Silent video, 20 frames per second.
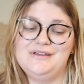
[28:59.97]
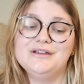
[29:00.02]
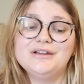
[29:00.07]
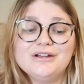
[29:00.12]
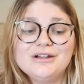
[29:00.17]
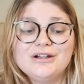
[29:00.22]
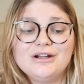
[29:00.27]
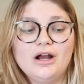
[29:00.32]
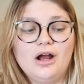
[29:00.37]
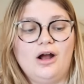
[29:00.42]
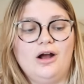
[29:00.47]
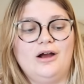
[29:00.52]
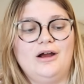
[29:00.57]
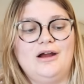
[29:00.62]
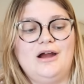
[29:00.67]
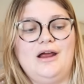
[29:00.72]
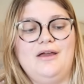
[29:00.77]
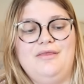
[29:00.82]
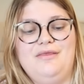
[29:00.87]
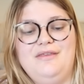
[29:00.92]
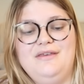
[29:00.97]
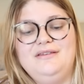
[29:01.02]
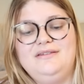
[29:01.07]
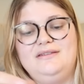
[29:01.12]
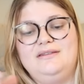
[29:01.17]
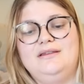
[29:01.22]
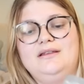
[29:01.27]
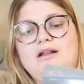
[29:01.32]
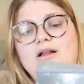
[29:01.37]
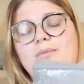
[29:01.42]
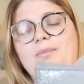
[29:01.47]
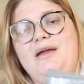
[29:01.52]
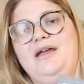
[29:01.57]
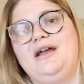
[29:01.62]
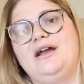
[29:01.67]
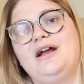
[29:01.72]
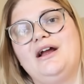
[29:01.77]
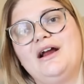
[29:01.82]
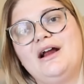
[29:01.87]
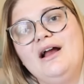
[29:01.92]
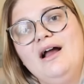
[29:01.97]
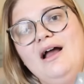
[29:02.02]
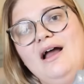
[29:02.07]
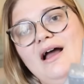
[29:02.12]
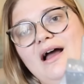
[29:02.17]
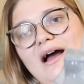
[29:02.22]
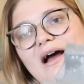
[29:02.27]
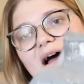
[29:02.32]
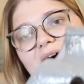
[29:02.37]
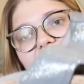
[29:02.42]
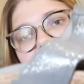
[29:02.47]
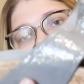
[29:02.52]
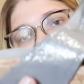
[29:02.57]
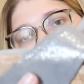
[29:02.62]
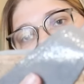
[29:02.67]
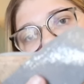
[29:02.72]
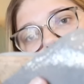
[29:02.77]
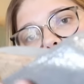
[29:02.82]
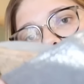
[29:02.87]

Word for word: here are this little pair of